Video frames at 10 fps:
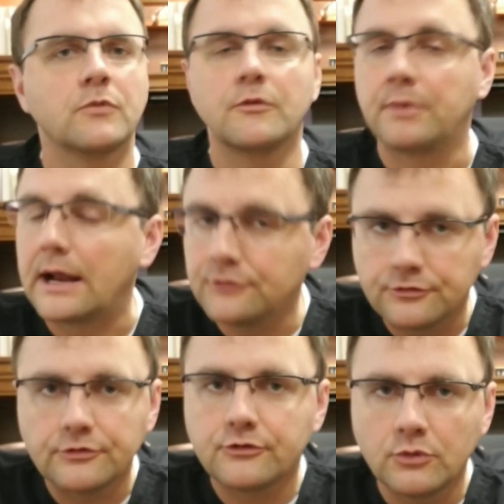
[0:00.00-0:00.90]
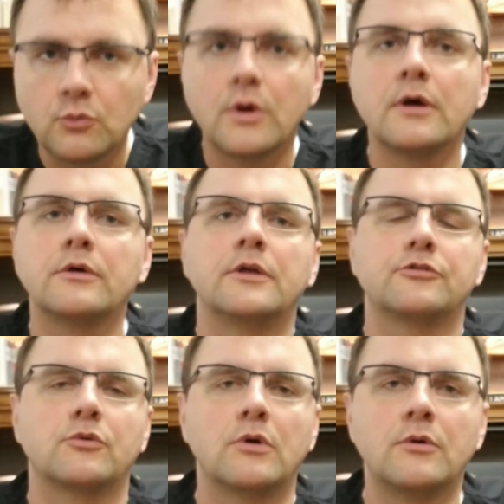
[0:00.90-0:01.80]
The practice is doing well. It's
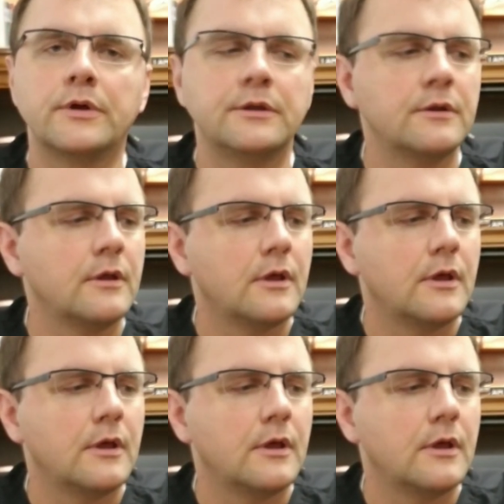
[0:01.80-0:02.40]
growing.